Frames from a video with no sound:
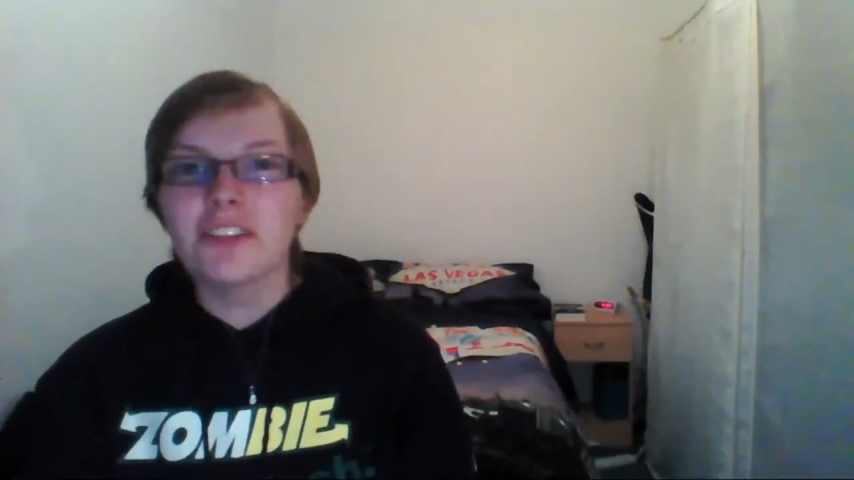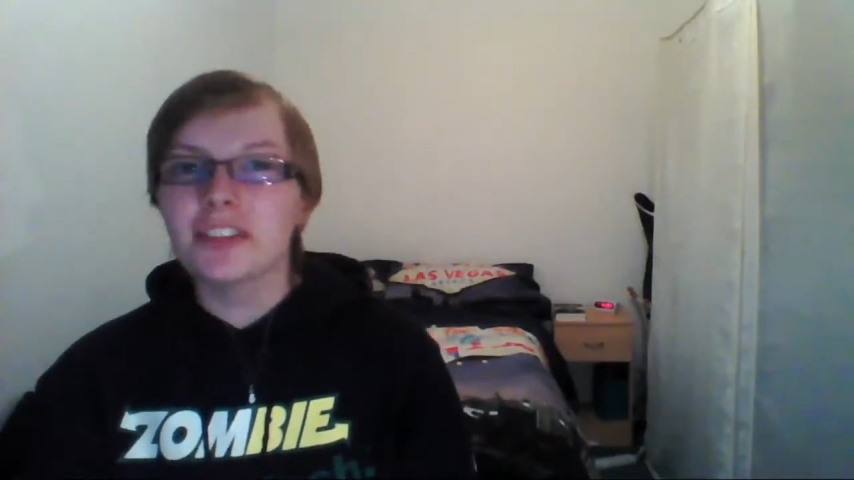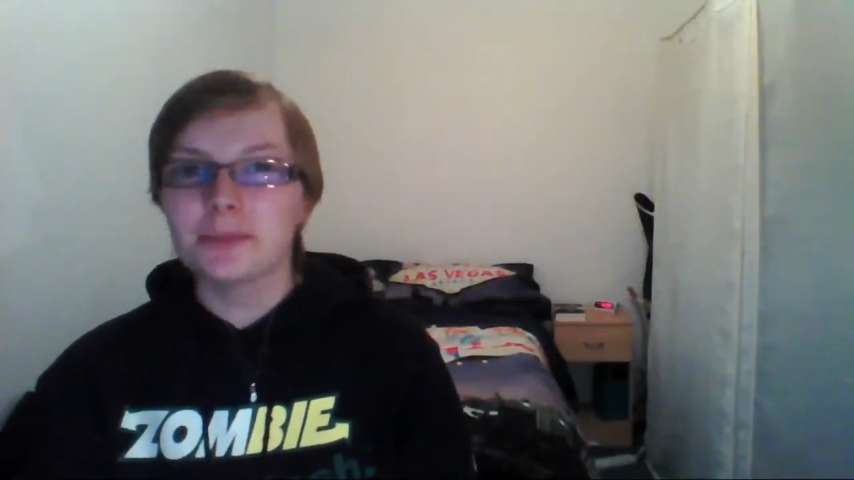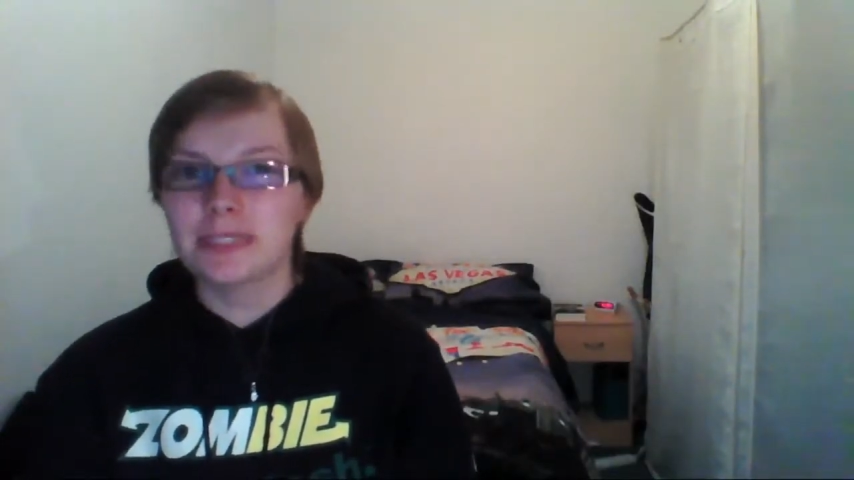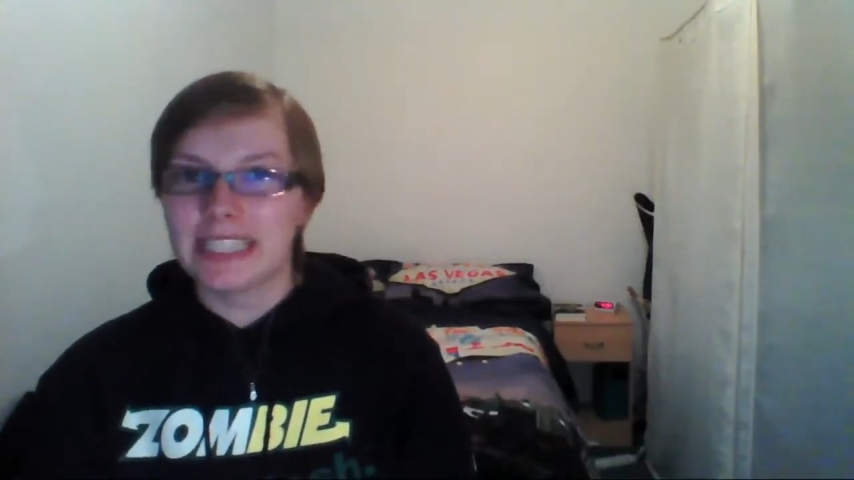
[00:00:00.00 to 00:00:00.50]
of
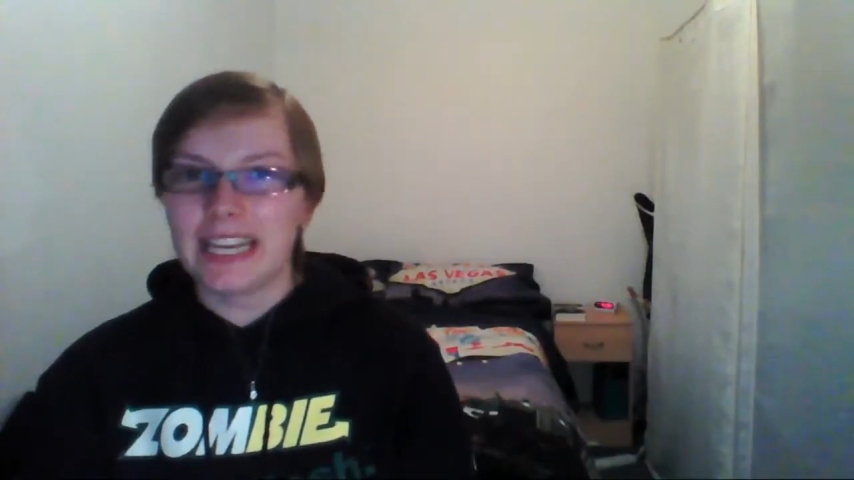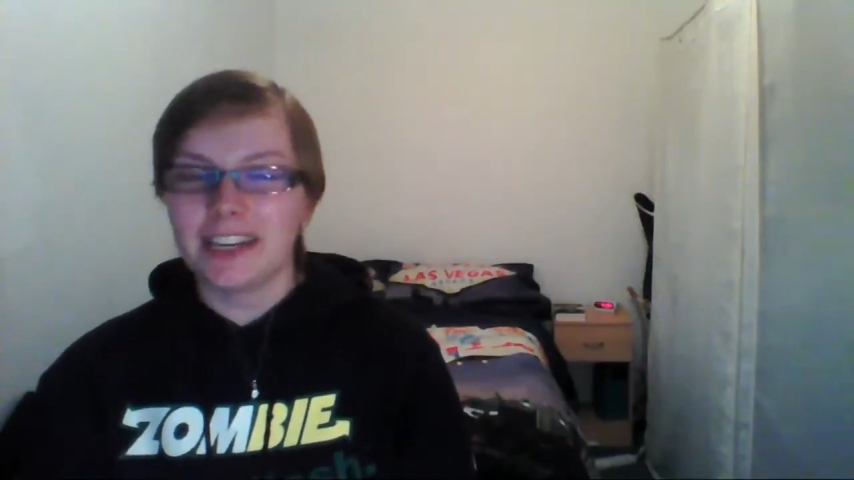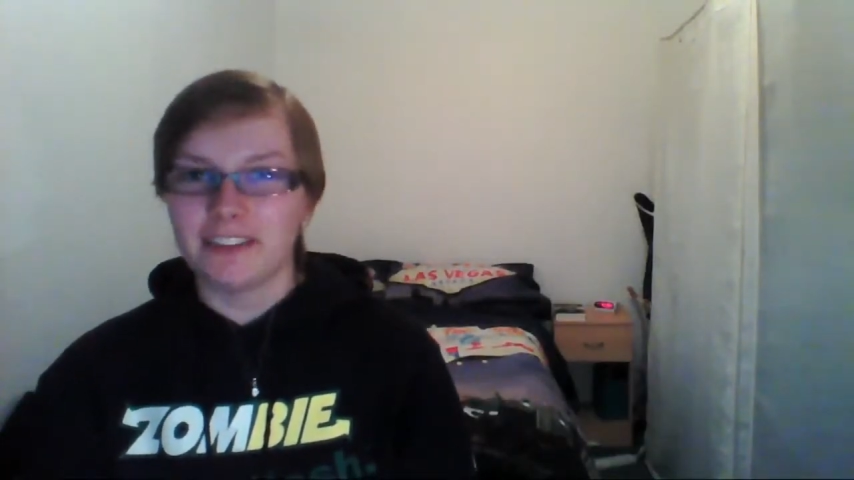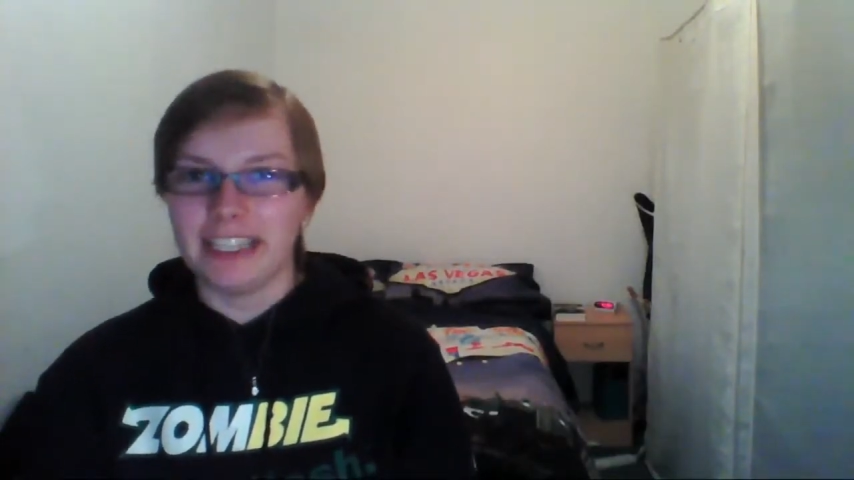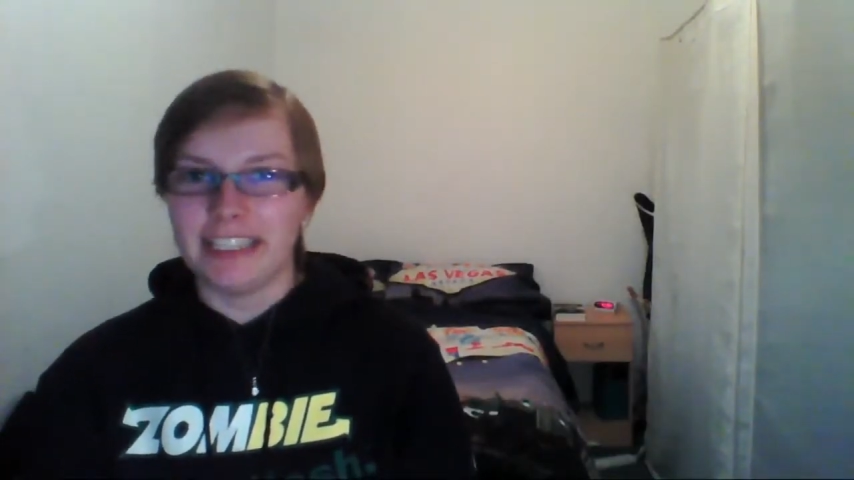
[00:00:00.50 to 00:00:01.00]
them say a
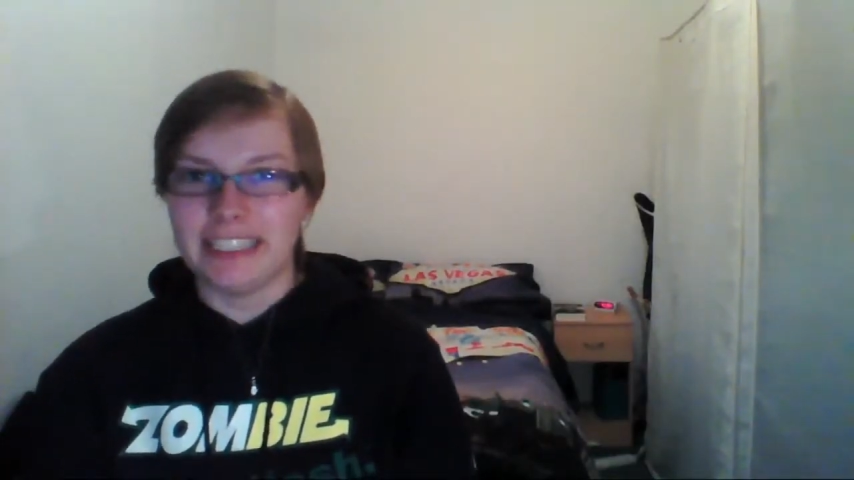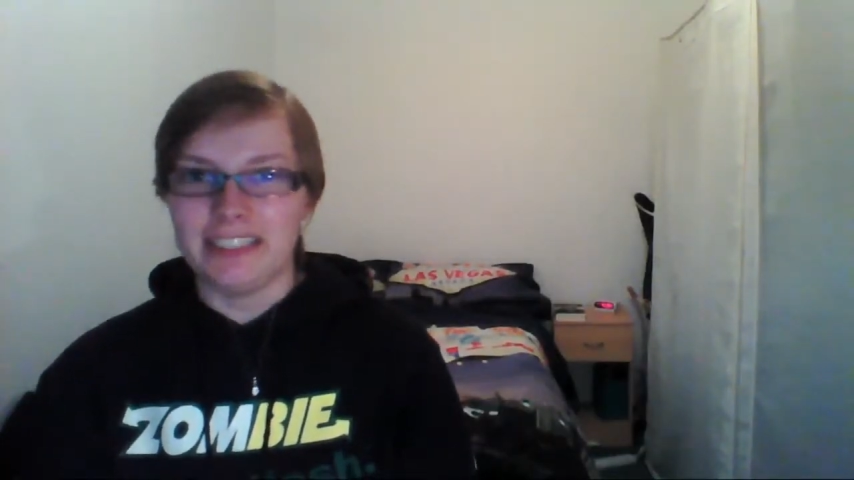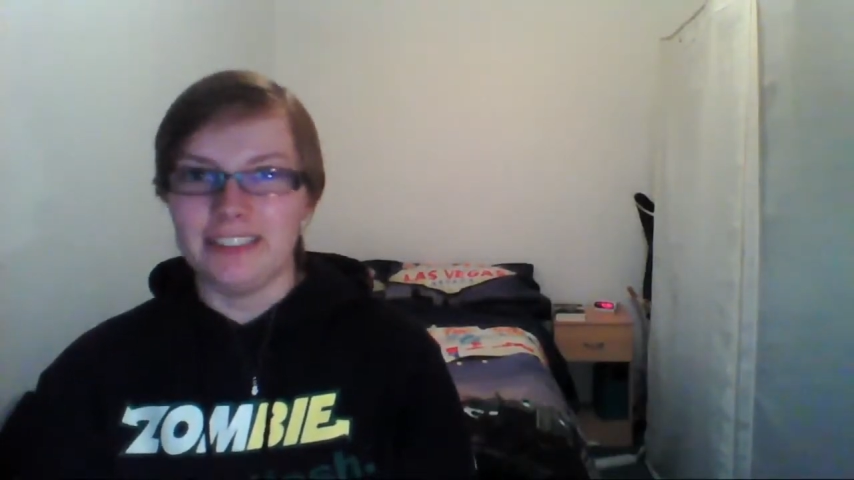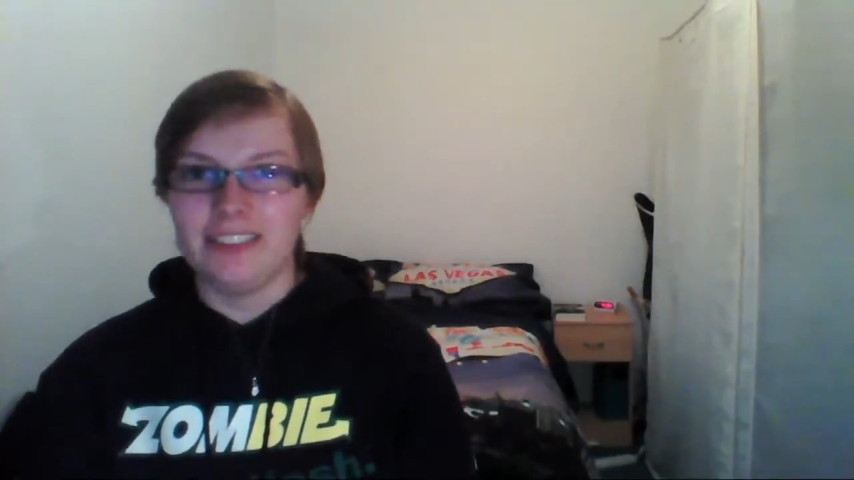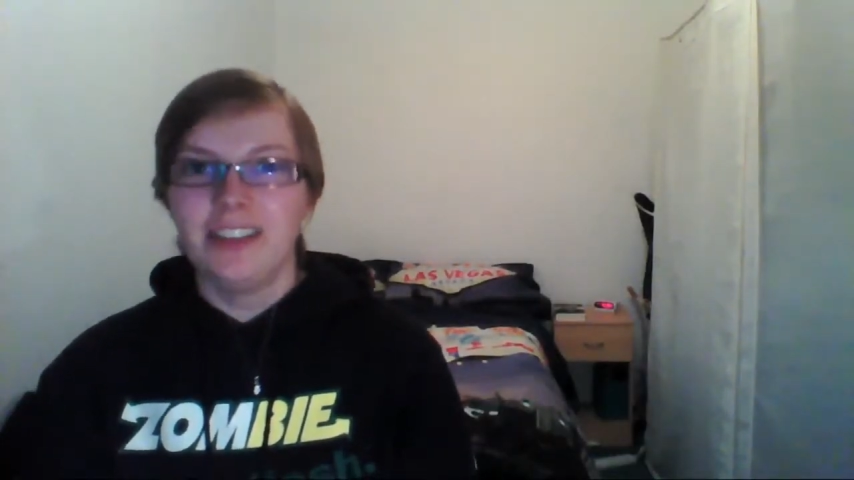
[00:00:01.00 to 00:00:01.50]
great
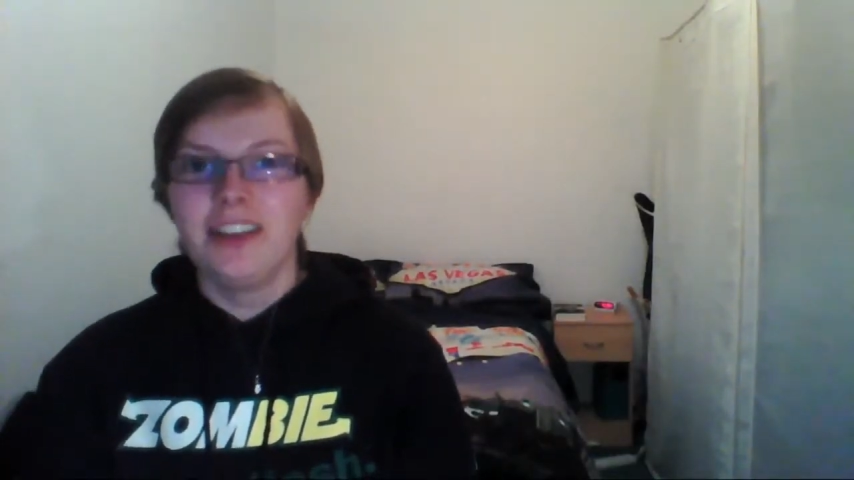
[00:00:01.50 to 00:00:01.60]
deal,